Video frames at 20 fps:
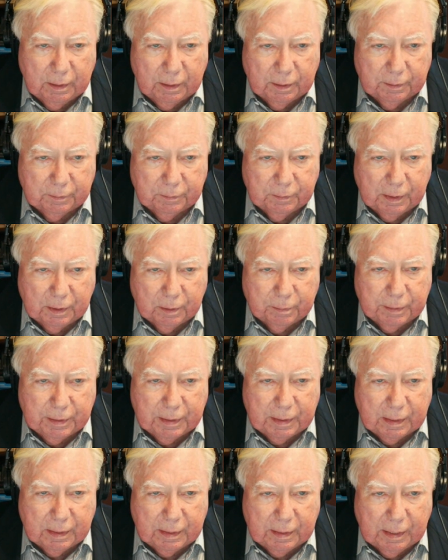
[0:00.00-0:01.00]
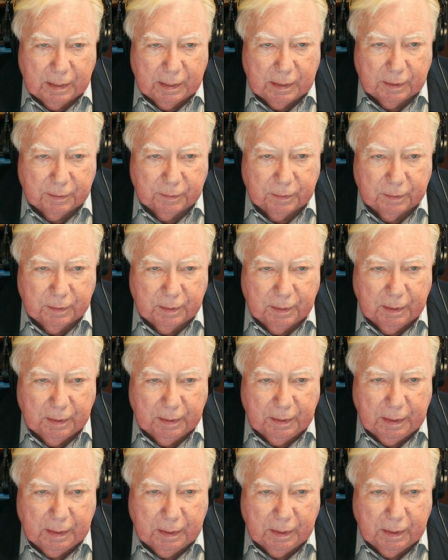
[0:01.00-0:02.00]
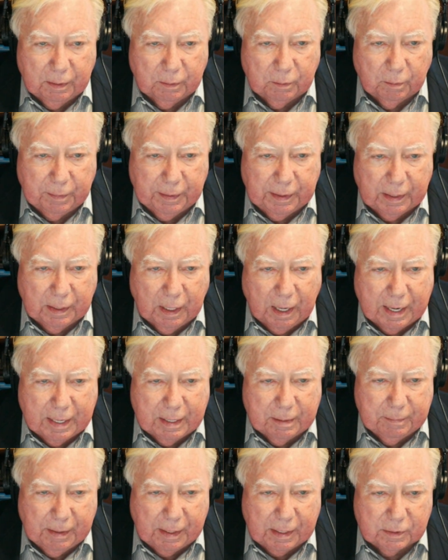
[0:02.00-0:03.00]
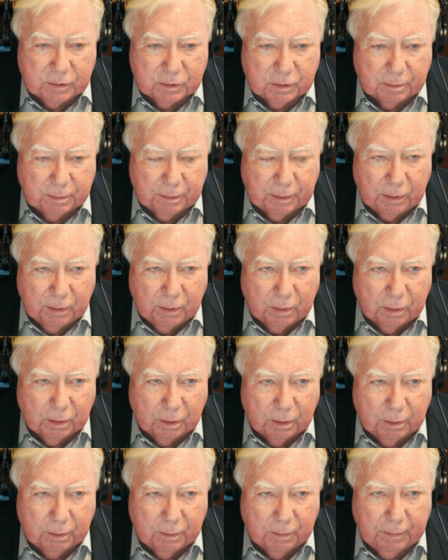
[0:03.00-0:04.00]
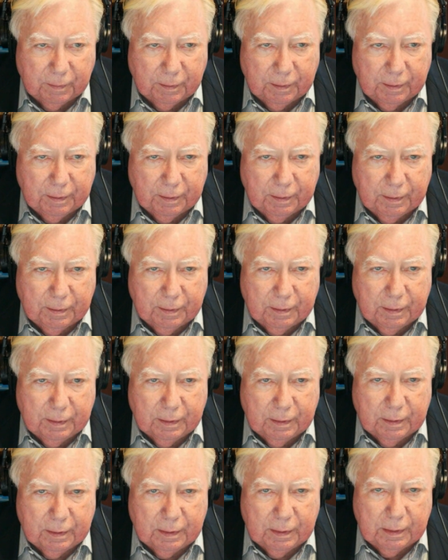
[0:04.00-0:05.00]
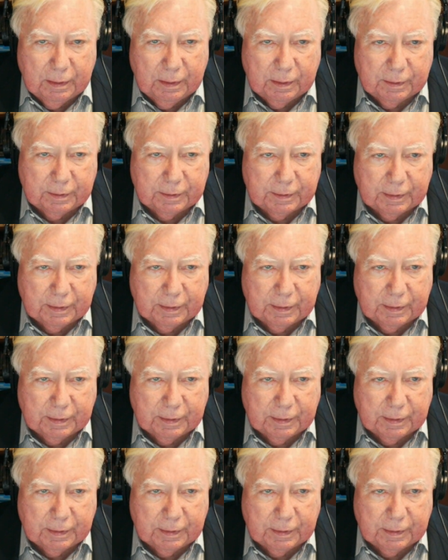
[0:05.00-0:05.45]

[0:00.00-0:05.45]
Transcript: It will be an unimaginable horror, and